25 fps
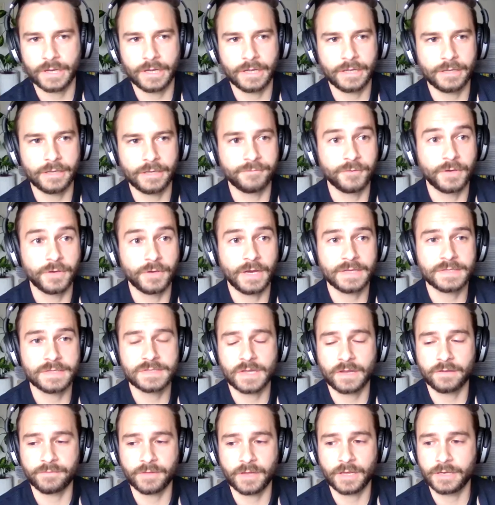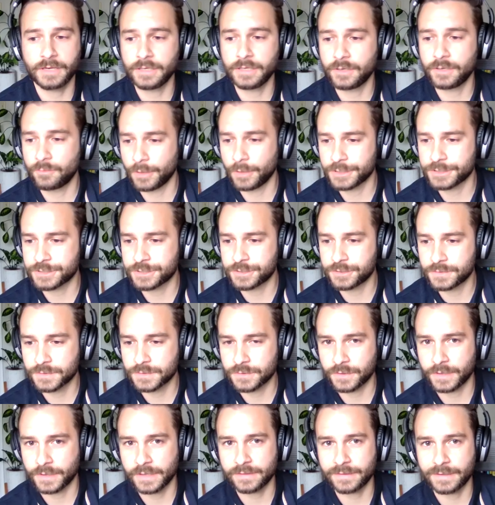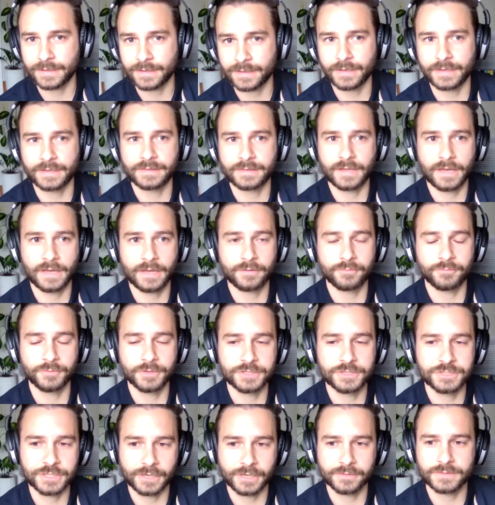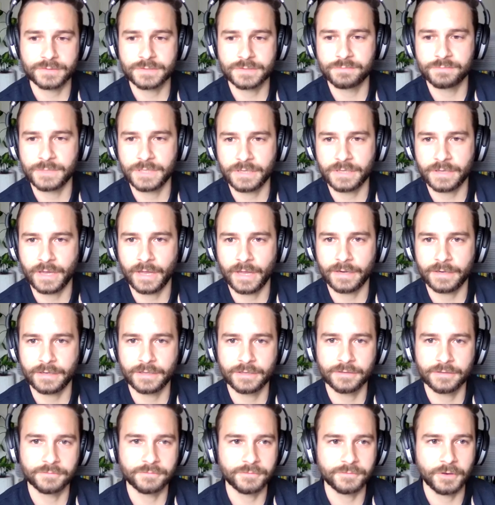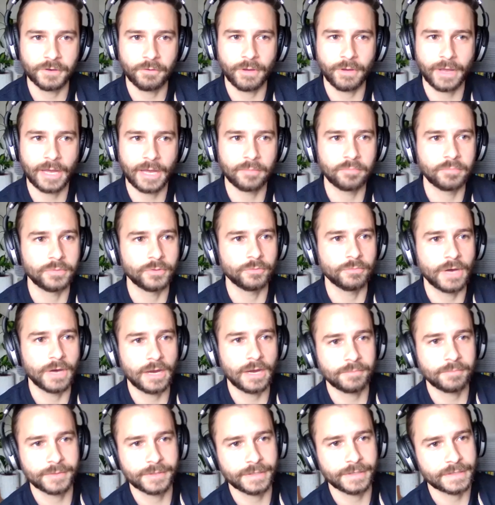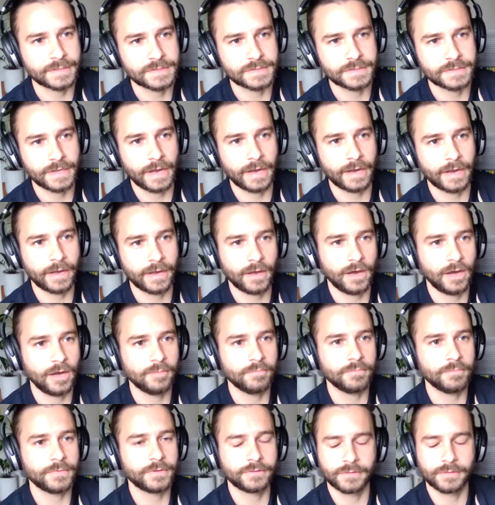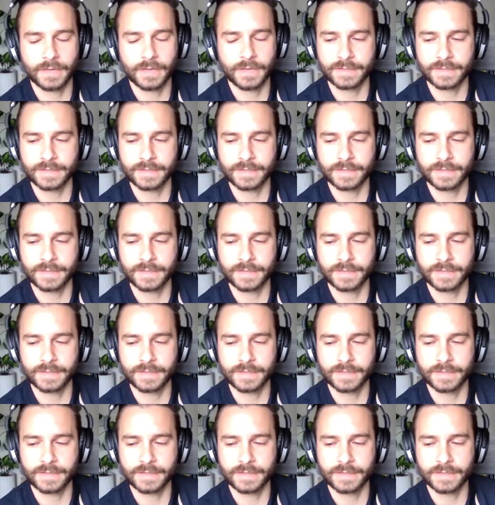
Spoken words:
If you guys have any questions or anything like that, reach out to me at info@bloomoptix.com.